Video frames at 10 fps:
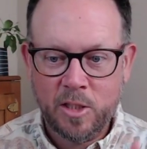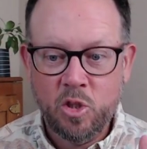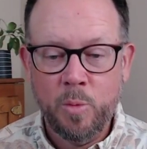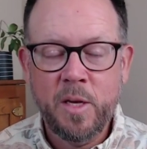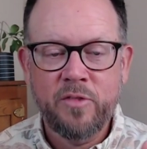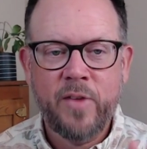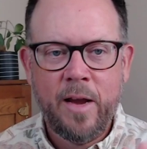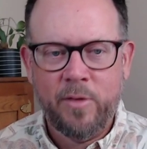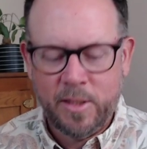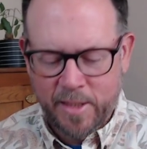Do me a
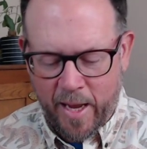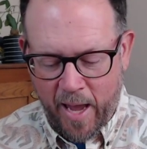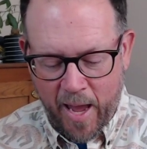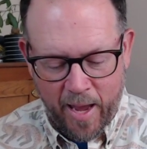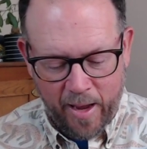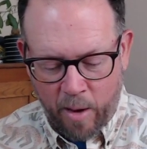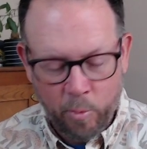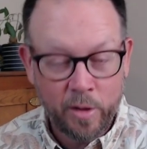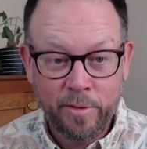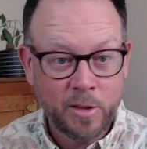favor and say, hey, I
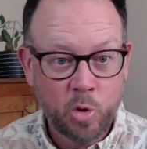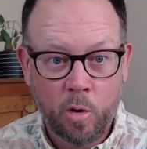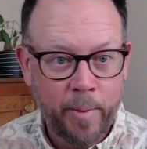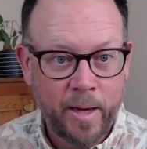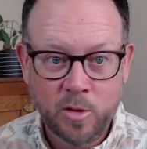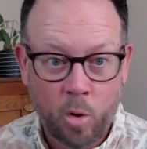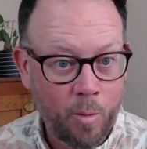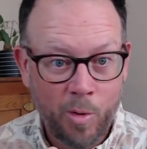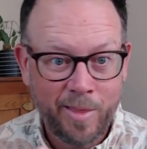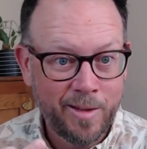won the dormouse or I
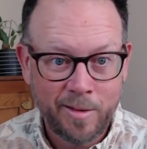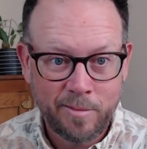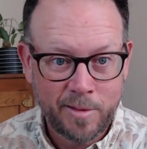won the